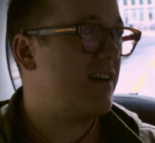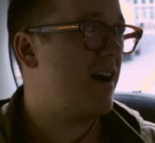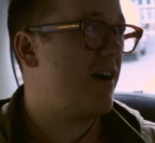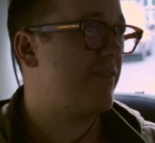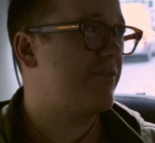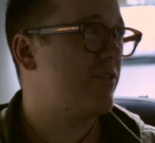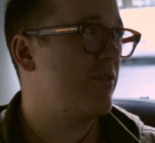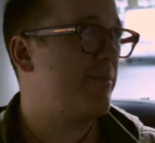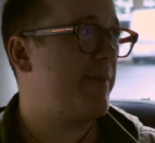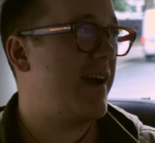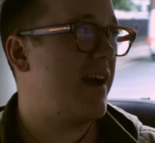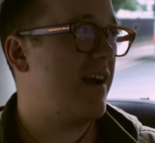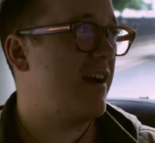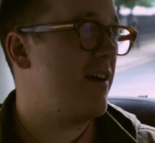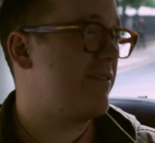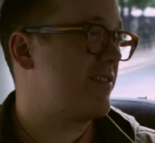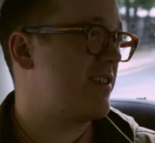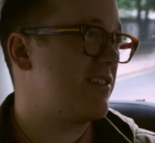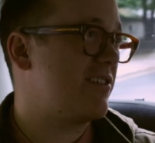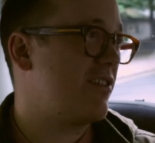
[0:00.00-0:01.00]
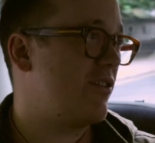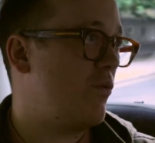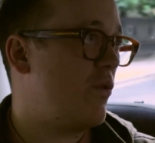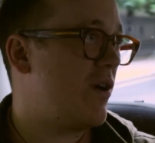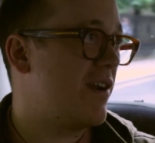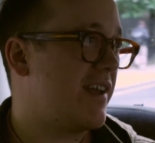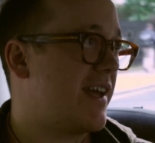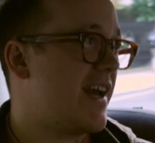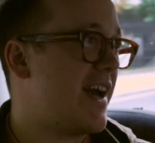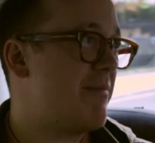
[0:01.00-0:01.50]
after sort of
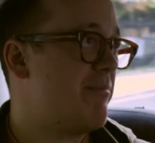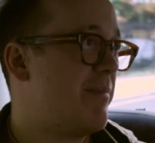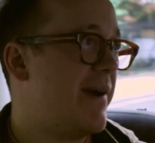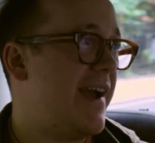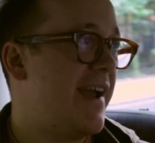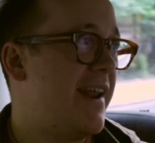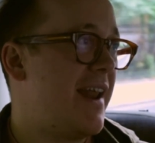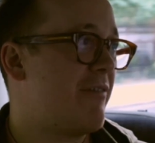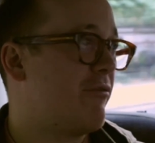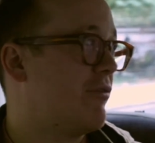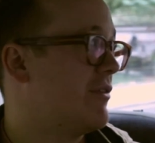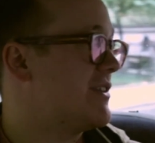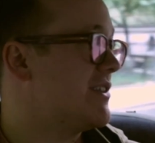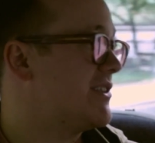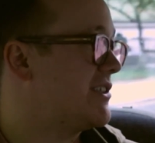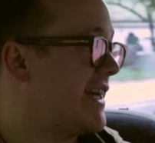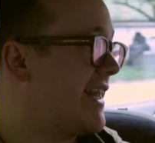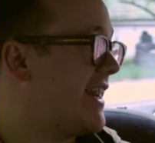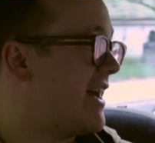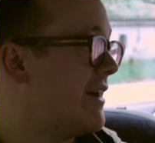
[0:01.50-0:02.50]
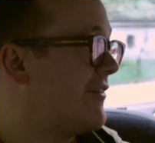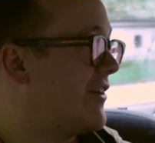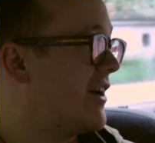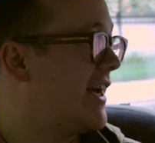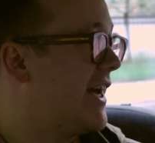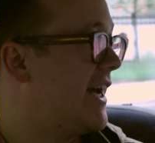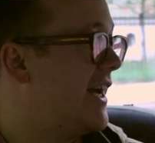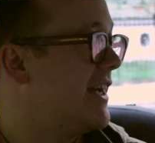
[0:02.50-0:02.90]
1 campaign, everyone just stayed out of our